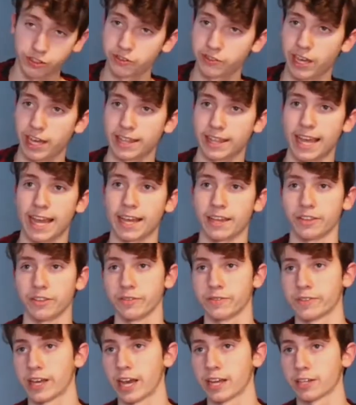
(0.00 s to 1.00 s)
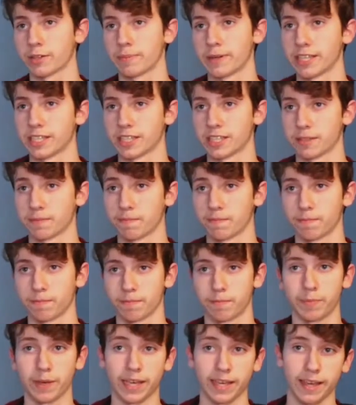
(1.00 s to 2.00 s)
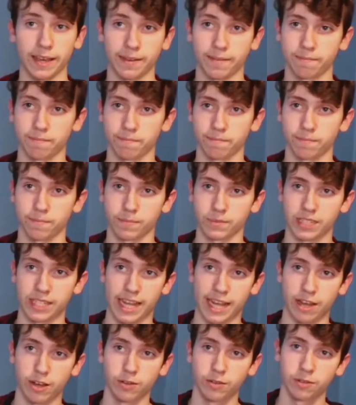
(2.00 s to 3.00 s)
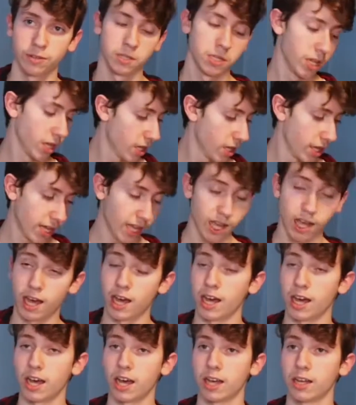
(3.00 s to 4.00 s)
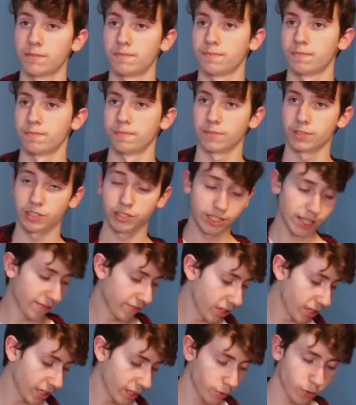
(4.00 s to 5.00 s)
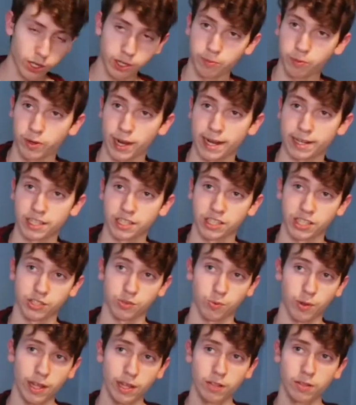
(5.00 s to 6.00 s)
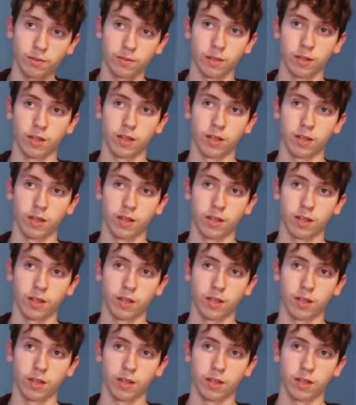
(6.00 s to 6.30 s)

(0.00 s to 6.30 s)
got that, you've got your basic picking down. You definitely want to practice as well,